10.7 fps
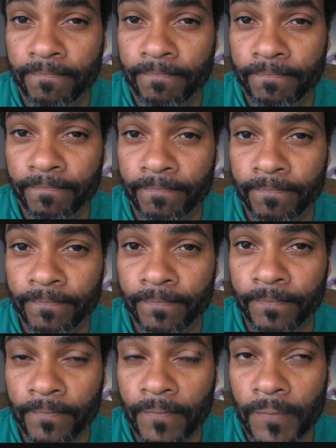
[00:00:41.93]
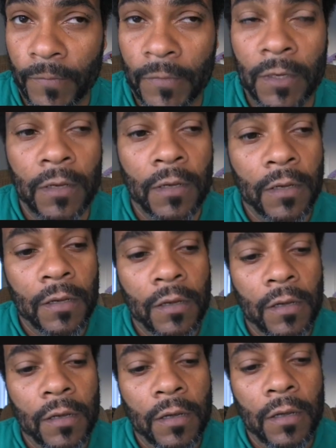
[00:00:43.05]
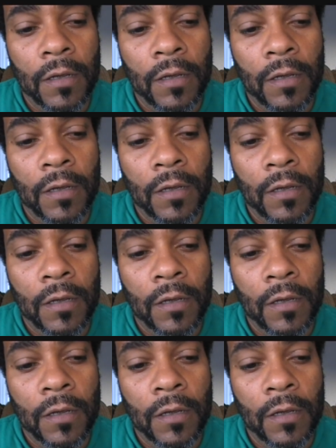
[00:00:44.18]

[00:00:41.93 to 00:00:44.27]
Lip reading: Nothing is said.